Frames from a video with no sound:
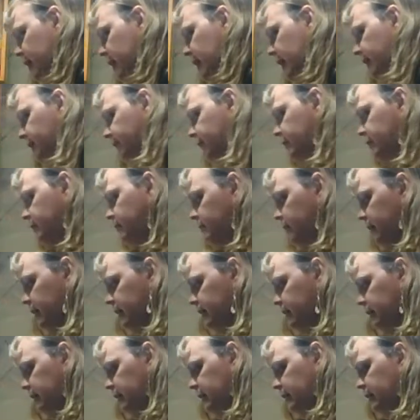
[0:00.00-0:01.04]
often,
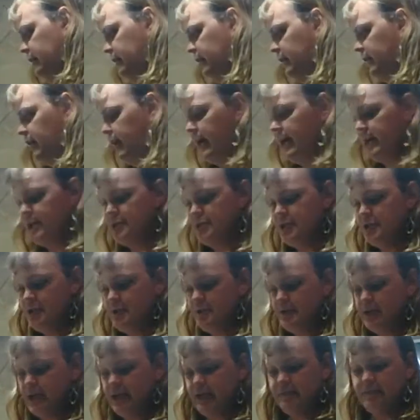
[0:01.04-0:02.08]
but I usually
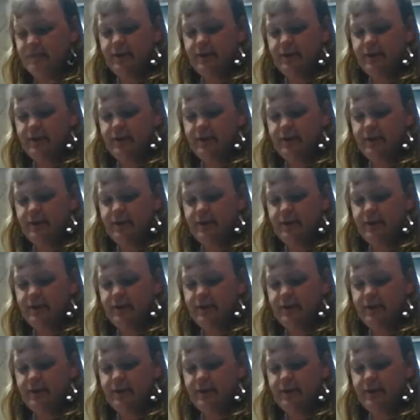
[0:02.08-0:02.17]
use a